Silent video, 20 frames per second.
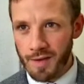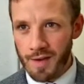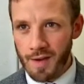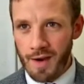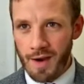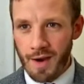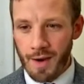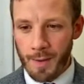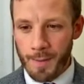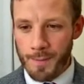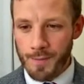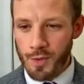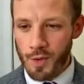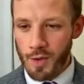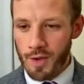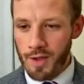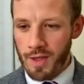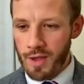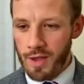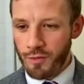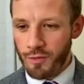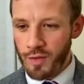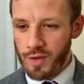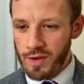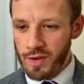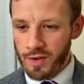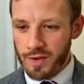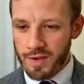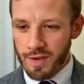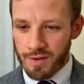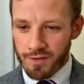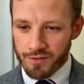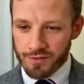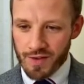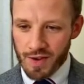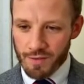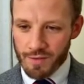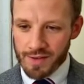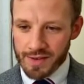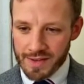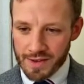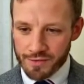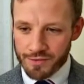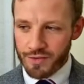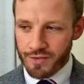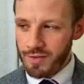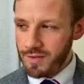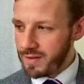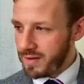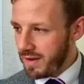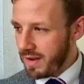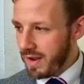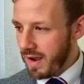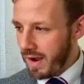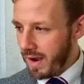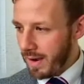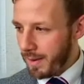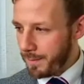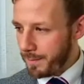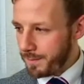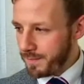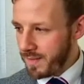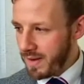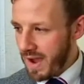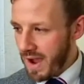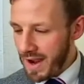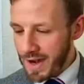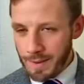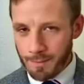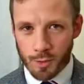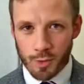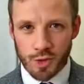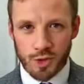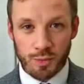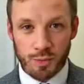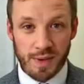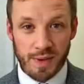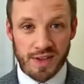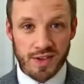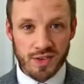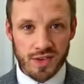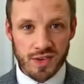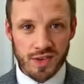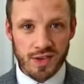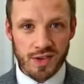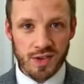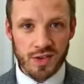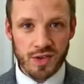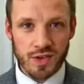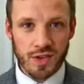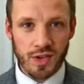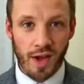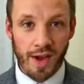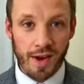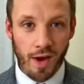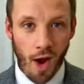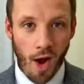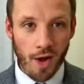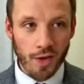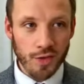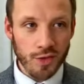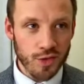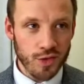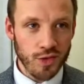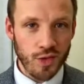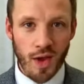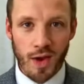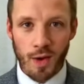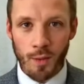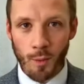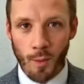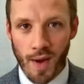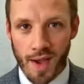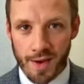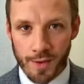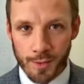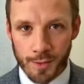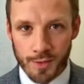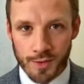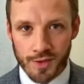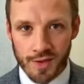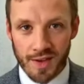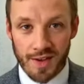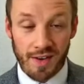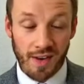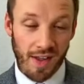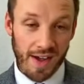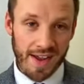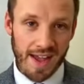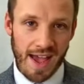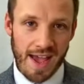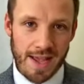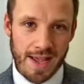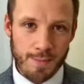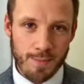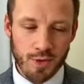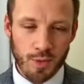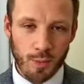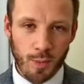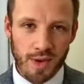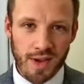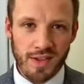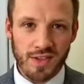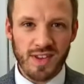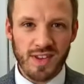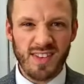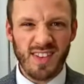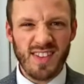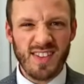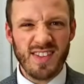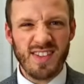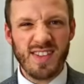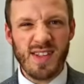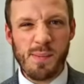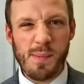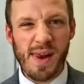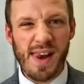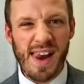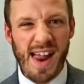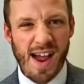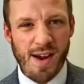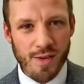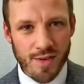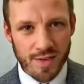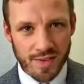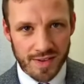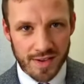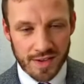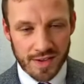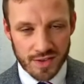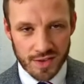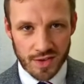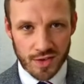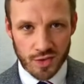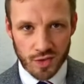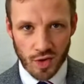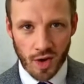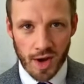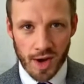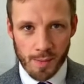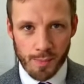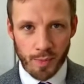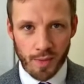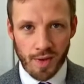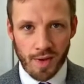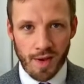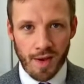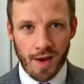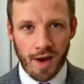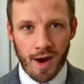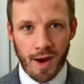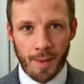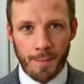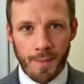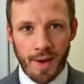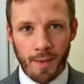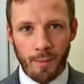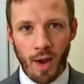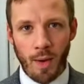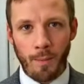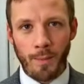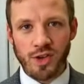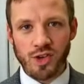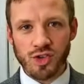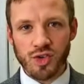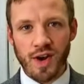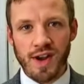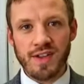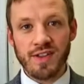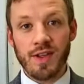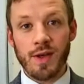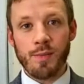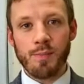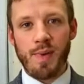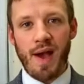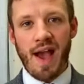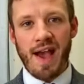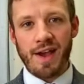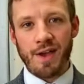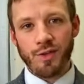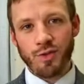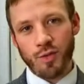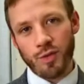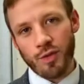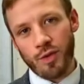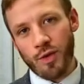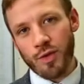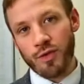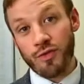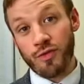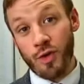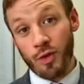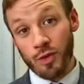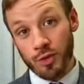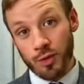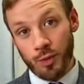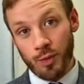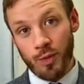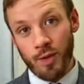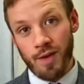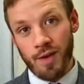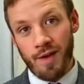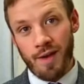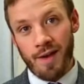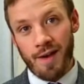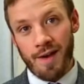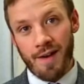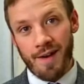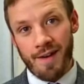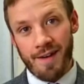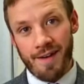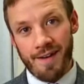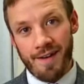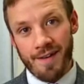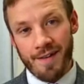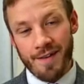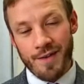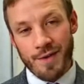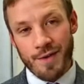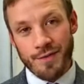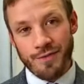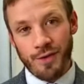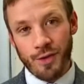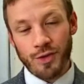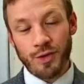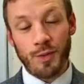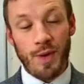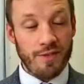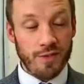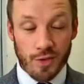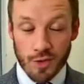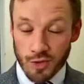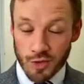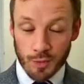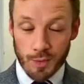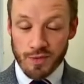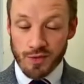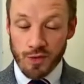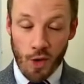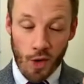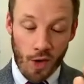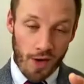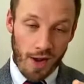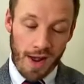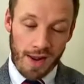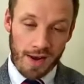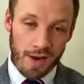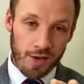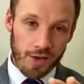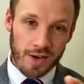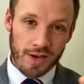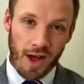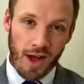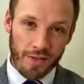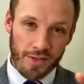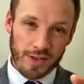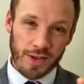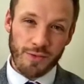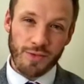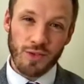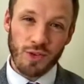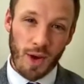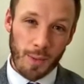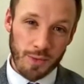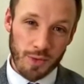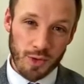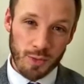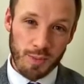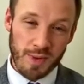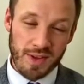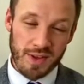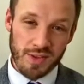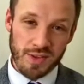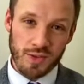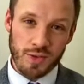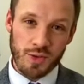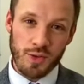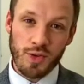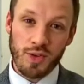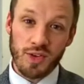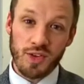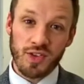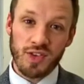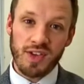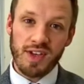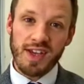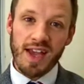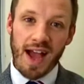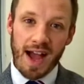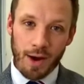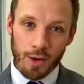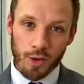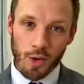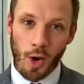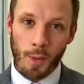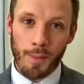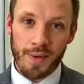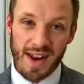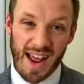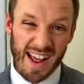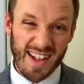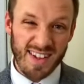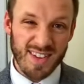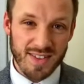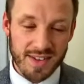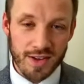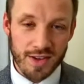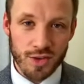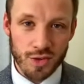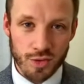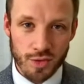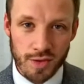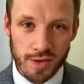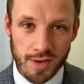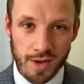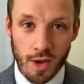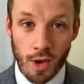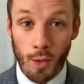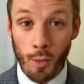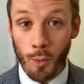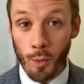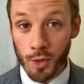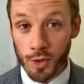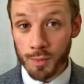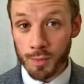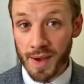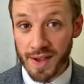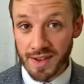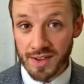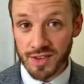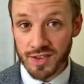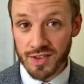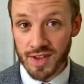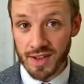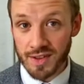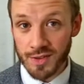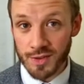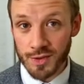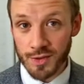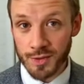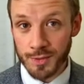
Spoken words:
That if we look at very different animal species like us, like whales, like apes, and we can see these similarities in type, and we trace it back through those fossil evidence that we've got, and looking at other different types of species, you could see how common ancestry would make sense.